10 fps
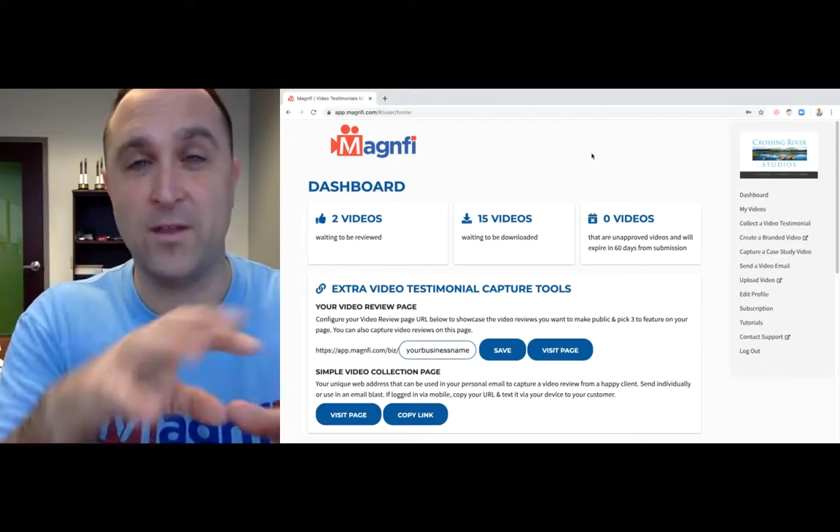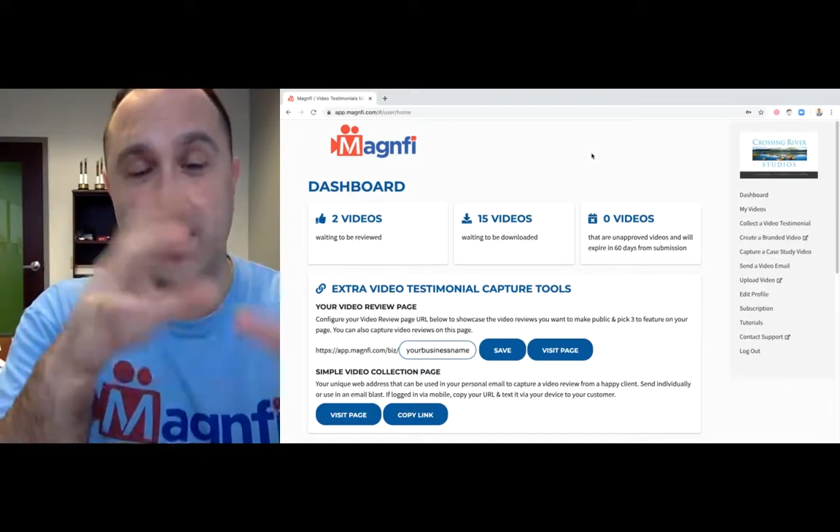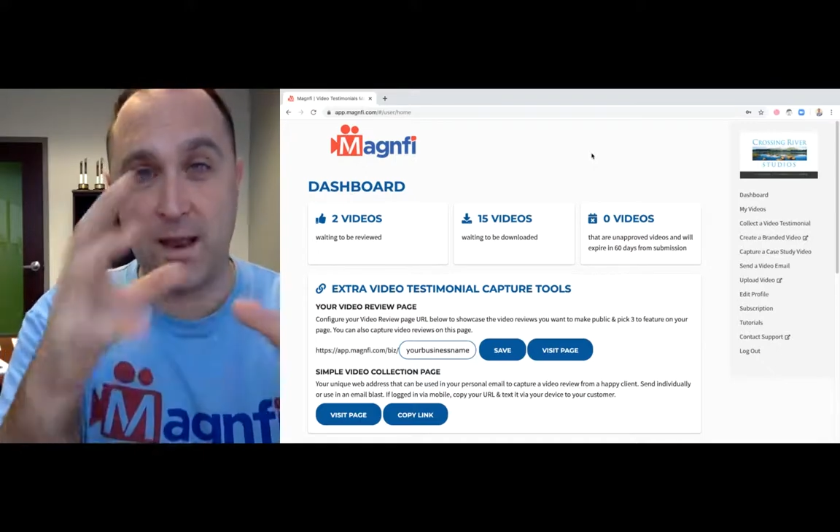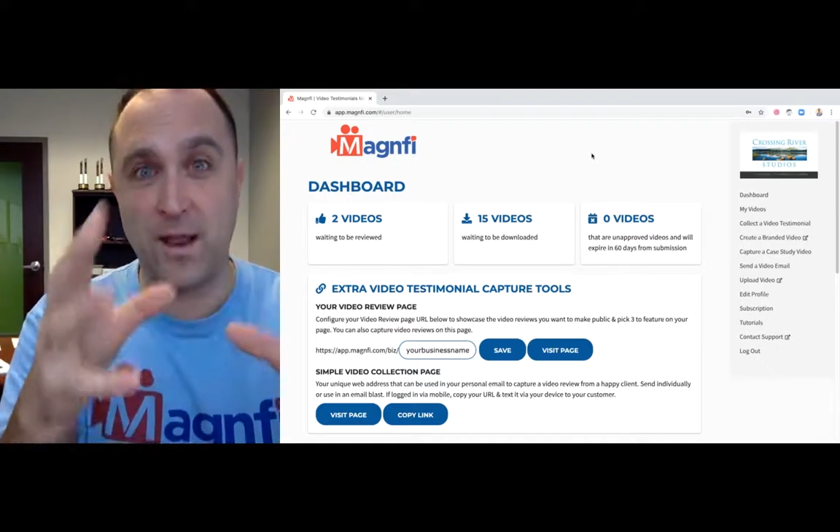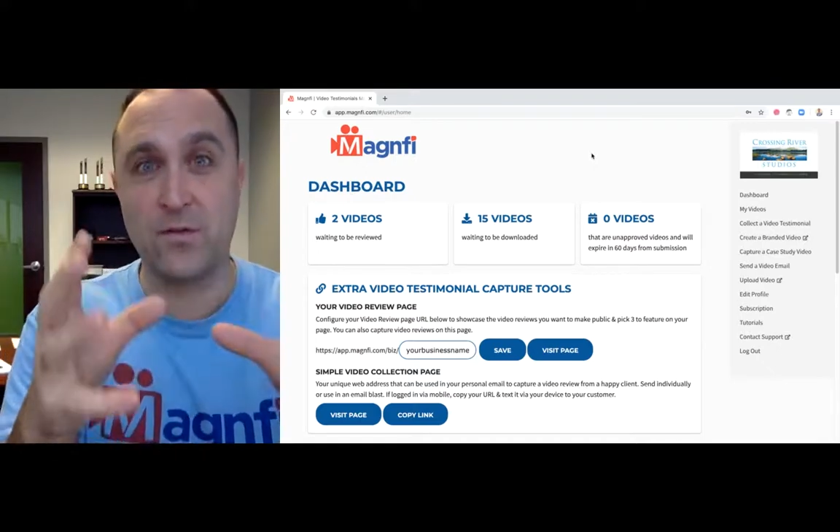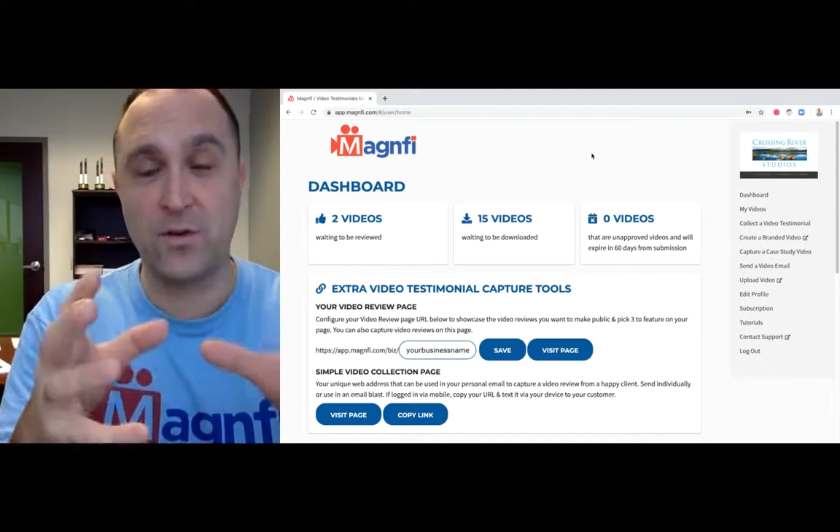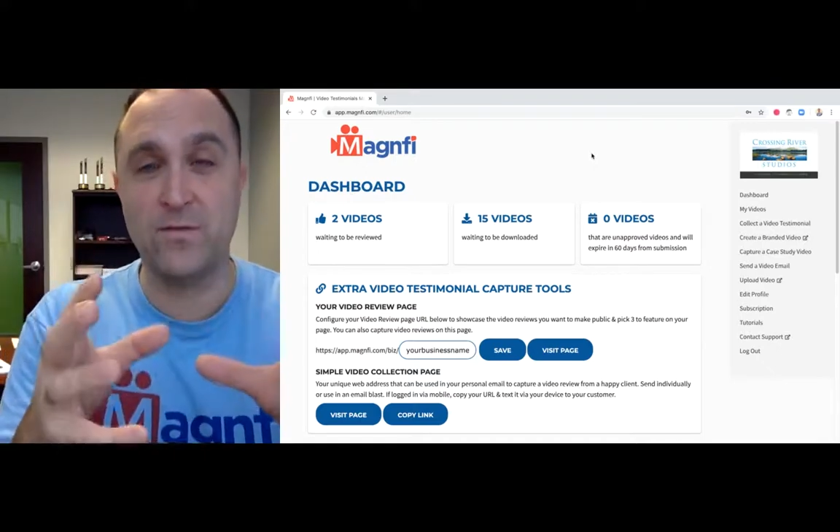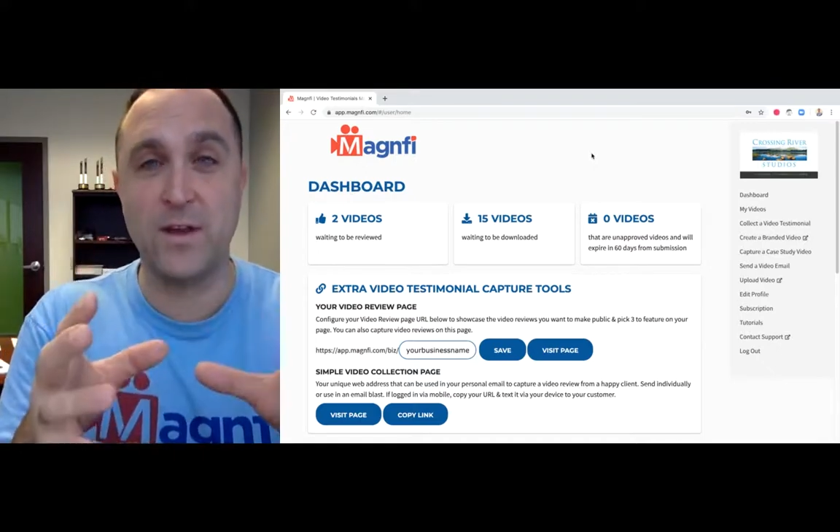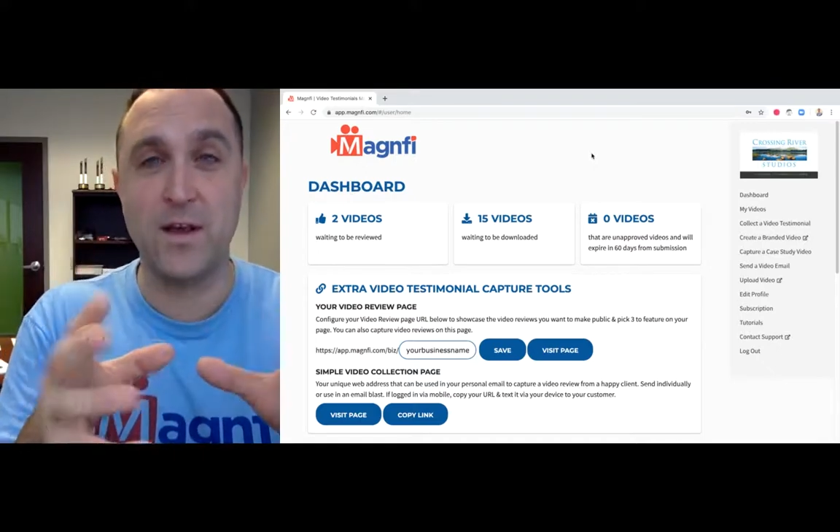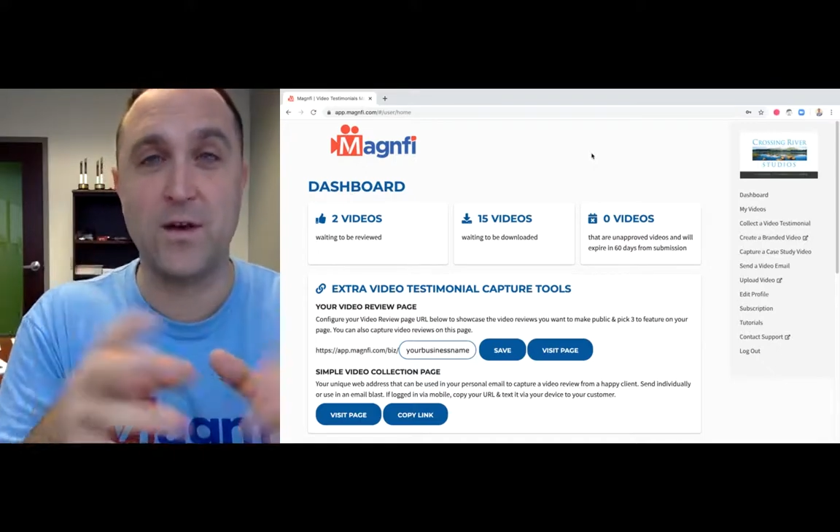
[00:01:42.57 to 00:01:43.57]
That answer
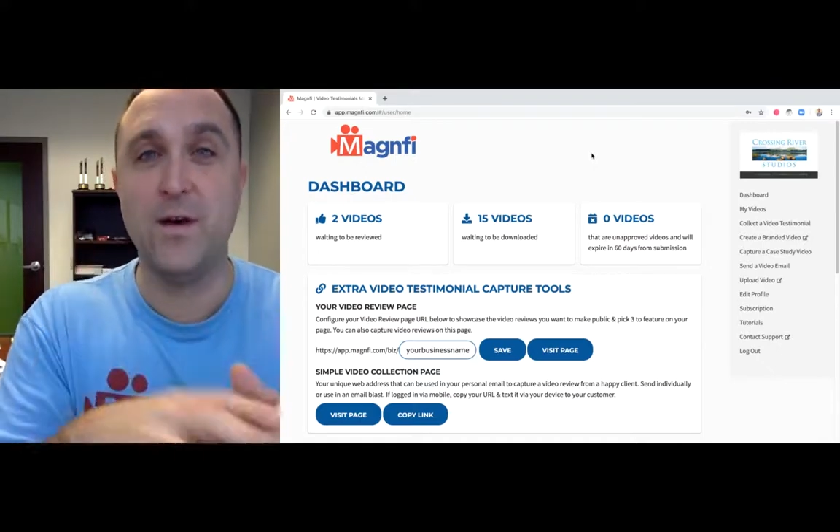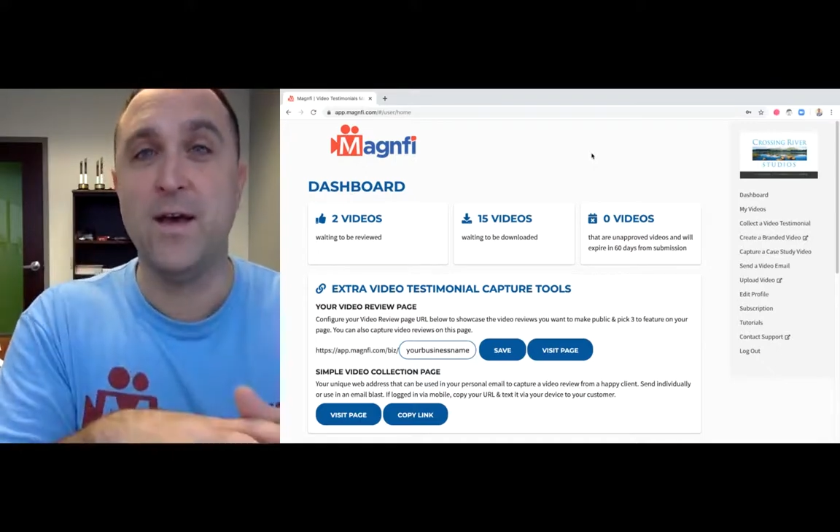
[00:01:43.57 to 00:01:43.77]
on video.